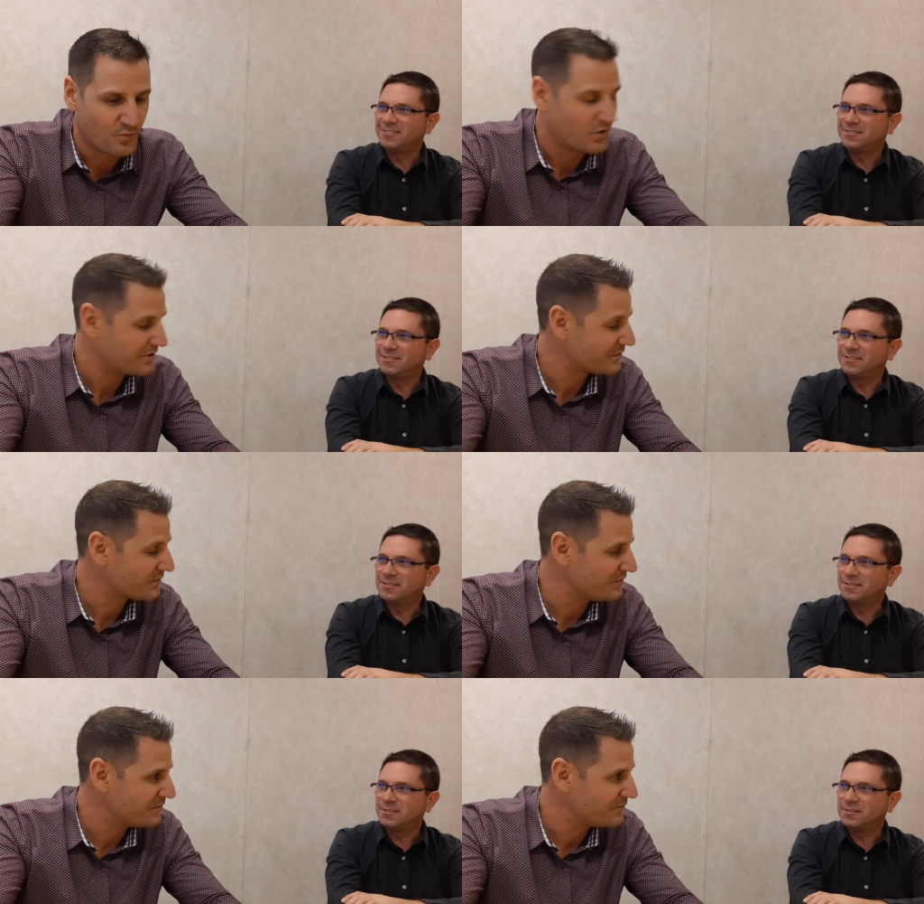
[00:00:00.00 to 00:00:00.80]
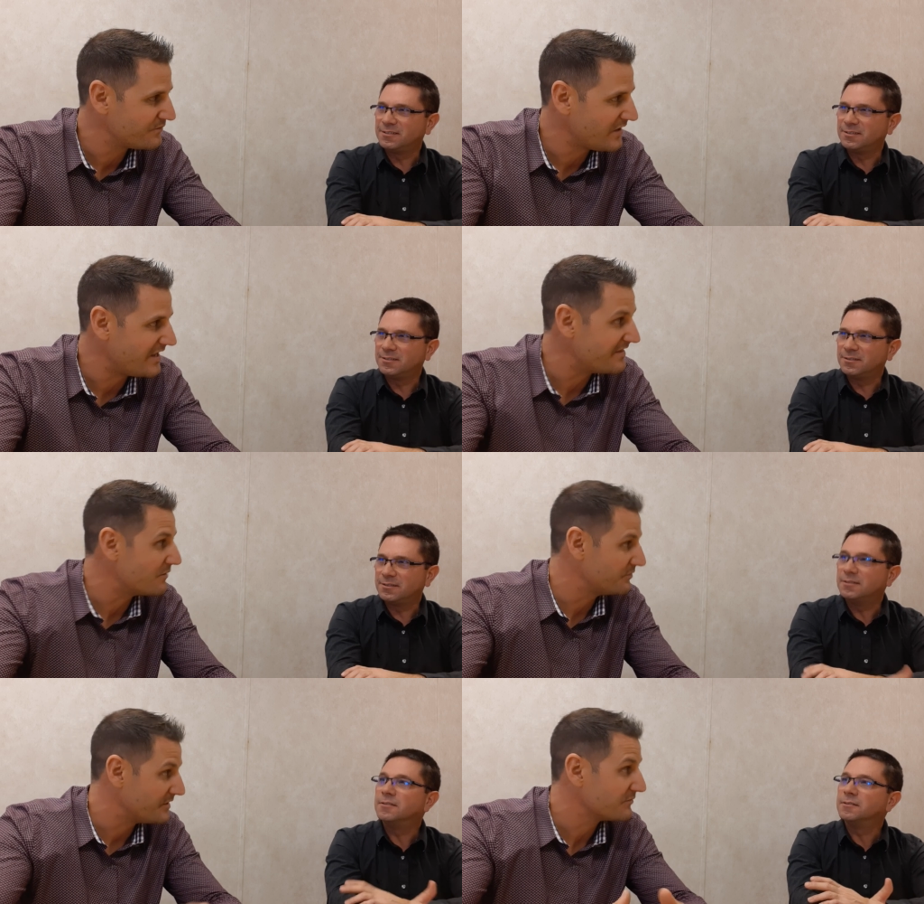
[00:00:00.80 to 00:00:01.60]
Speaker 1: one crew and they
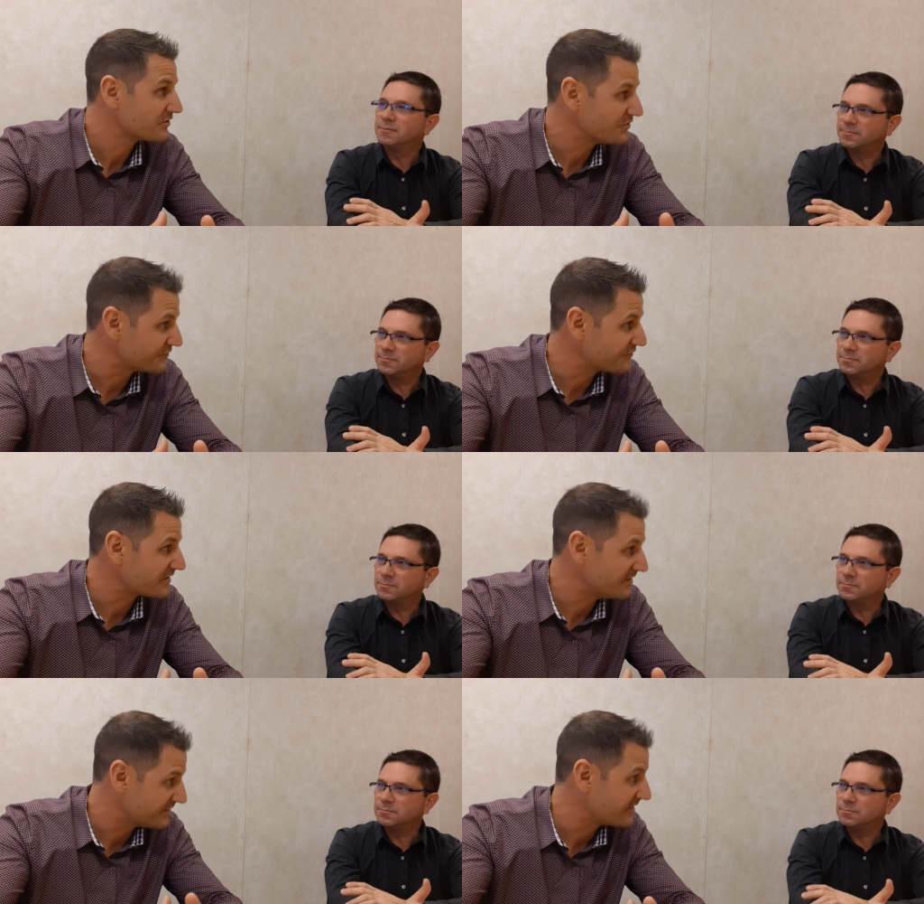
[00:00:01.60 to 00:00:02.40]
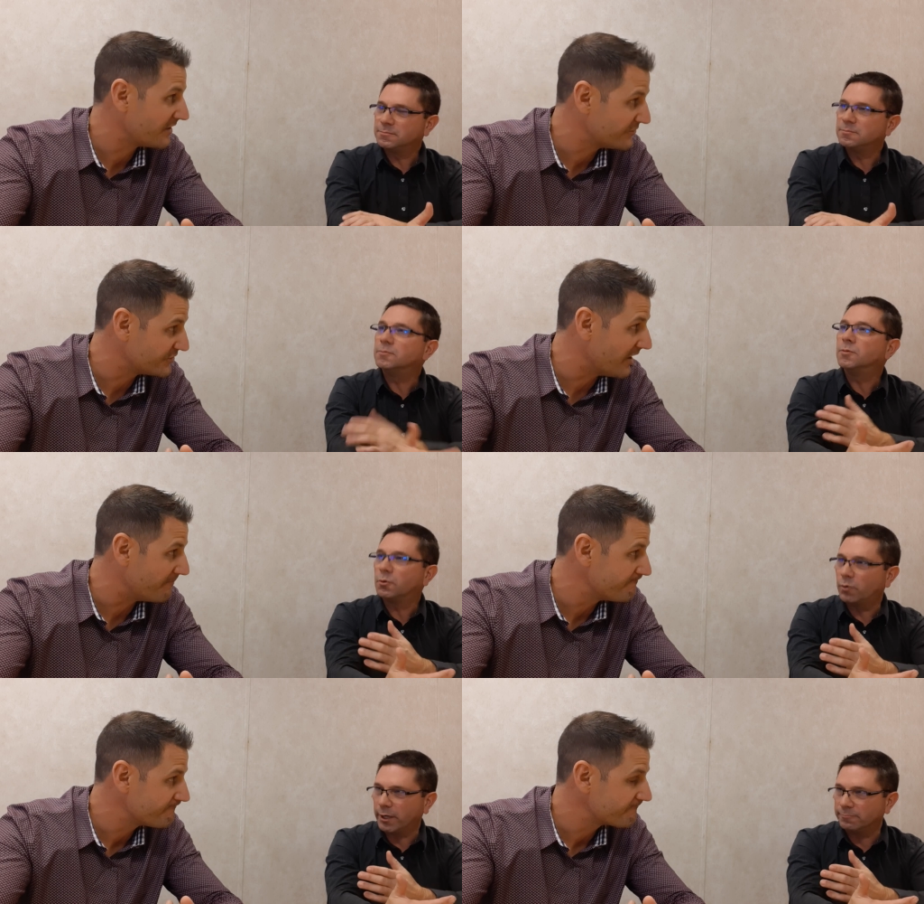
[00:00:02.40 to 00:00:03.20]
would be able to construct an entire job.
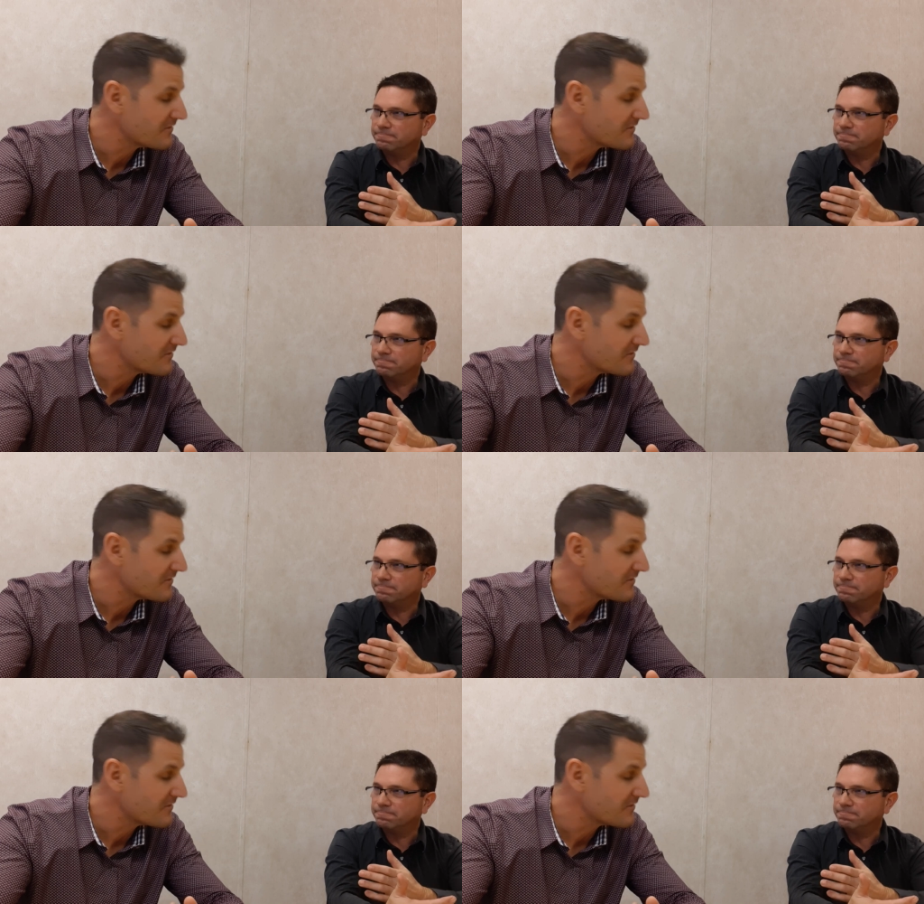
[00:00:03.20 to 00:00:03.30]
Right.